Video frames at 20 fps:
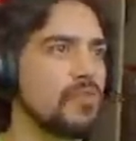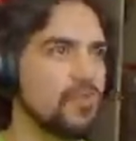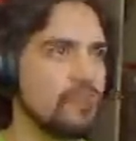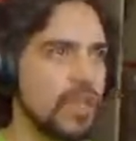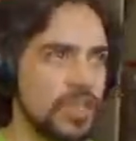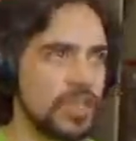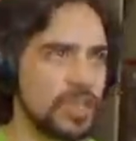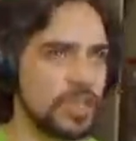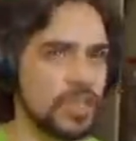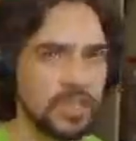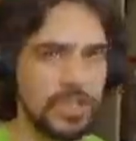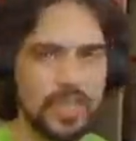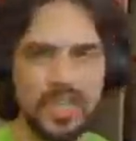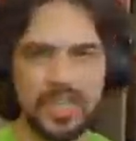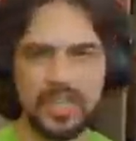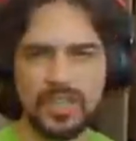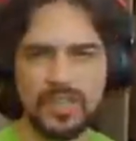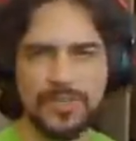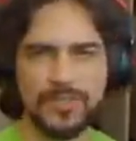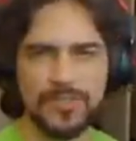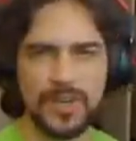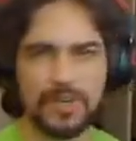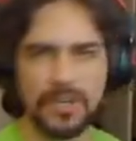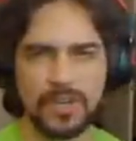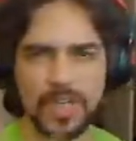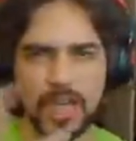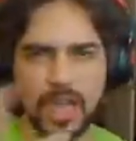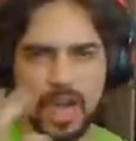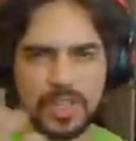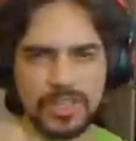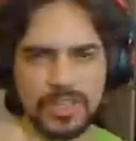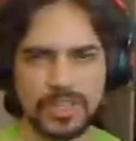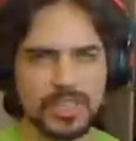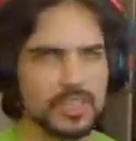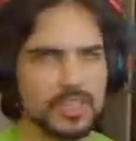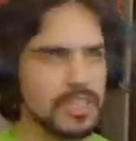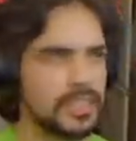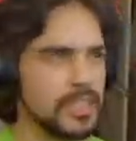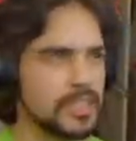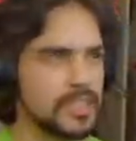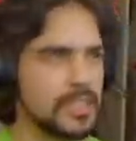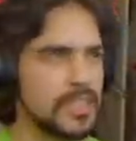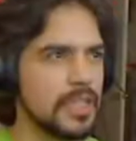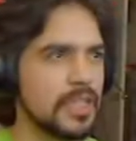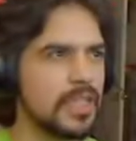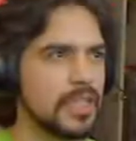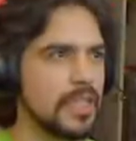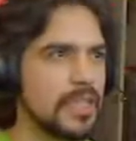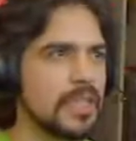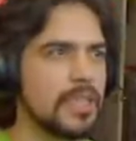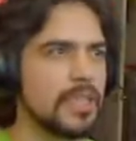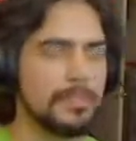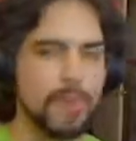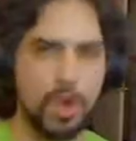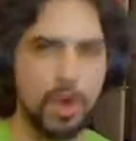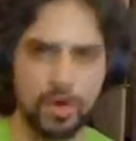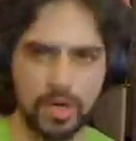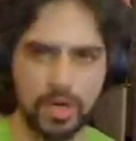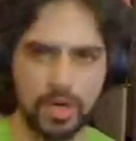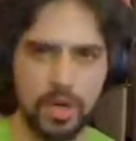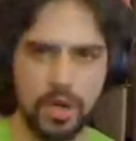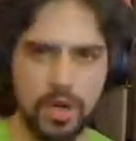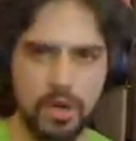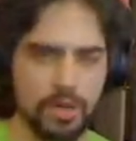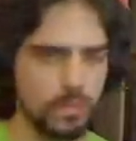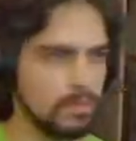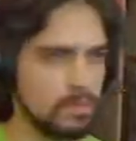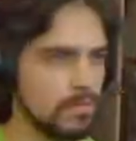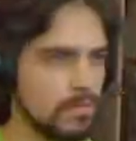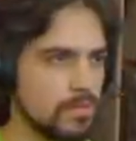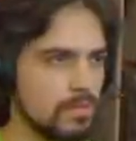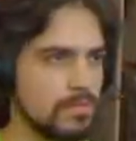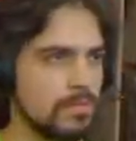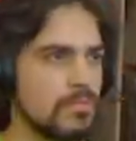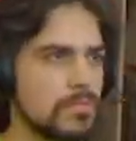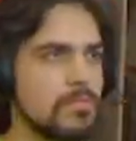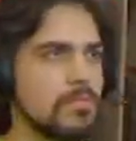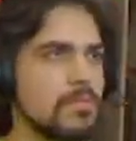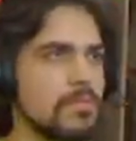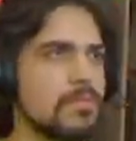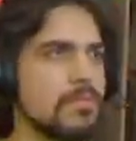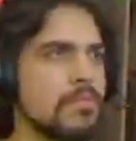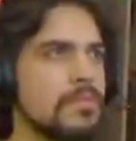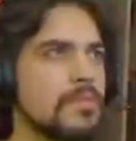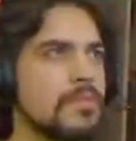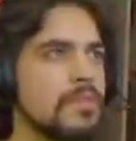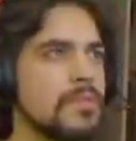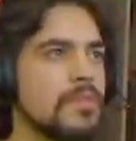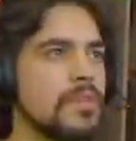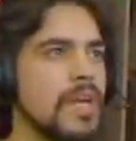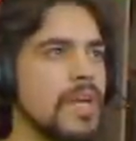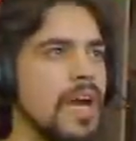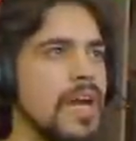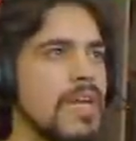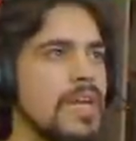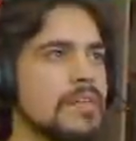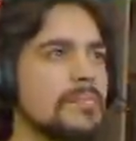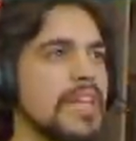Crusher. The Furiosity. The Protocol. I am the